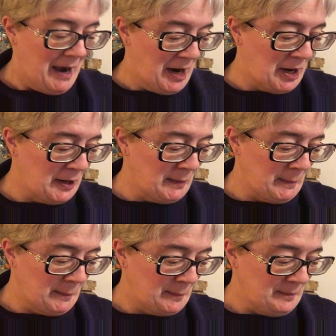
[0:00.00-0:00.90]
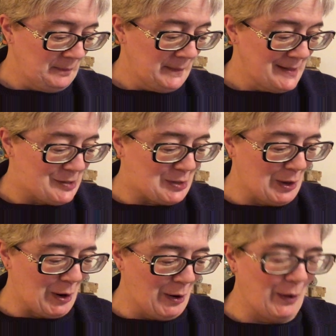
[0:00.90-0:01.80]
A
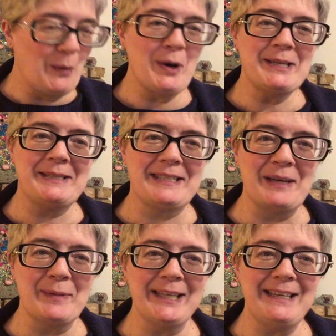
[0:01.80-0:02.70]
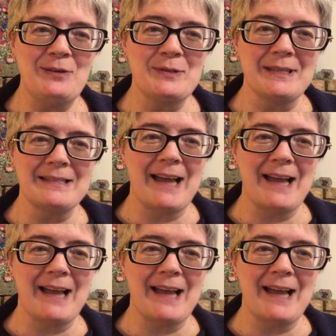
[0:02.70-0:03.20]
simile uses